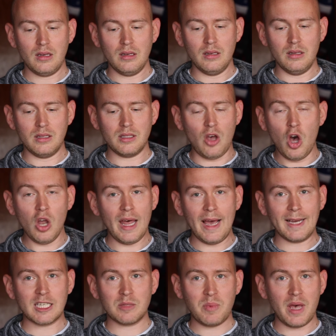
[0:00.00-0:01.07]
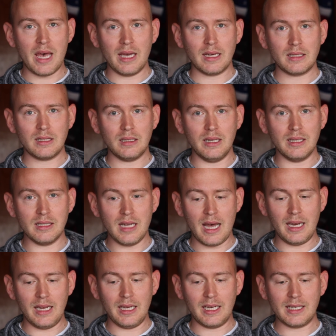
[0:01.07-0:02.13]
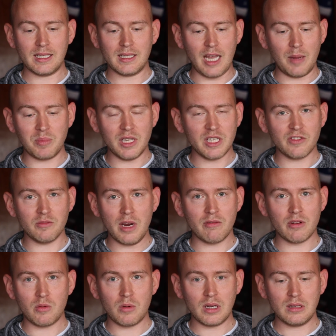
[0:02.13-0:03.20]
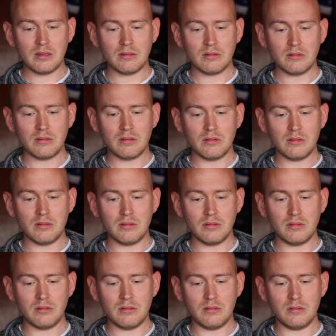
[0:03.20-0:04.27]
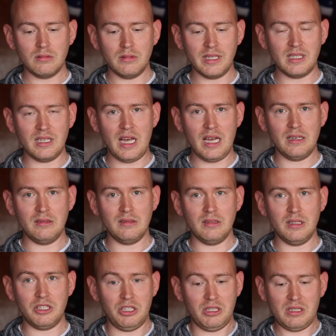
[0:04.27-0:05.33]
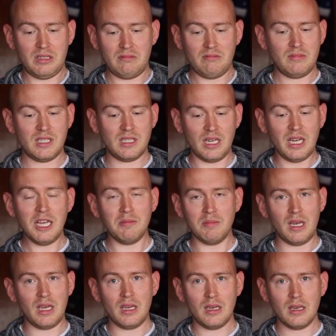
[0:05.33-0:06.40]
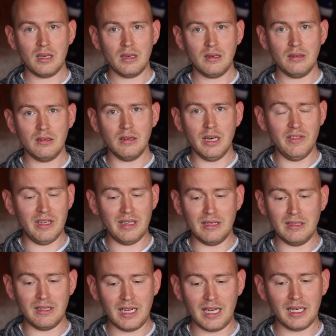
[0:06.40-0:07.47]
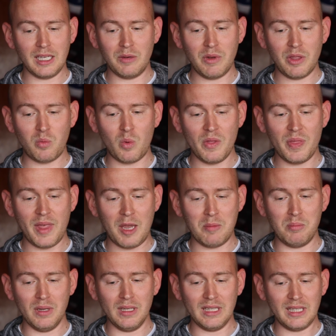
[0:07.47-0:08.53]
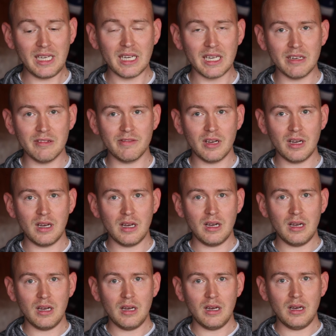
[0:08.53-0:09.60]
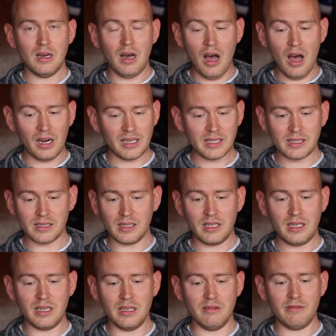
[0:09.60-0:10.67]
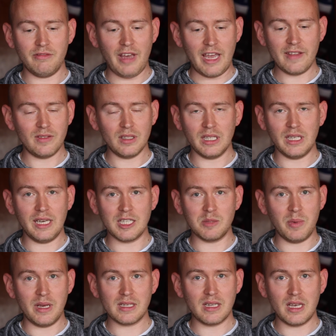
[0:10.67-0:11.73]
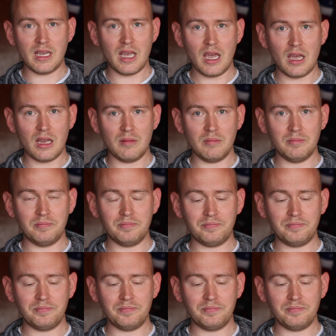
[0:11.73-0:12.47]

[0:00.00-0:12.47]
It's all I expect. It's not acceptance from everyone. It's just seeing me and then dealing with what they believe honestly and faithfully as best they can.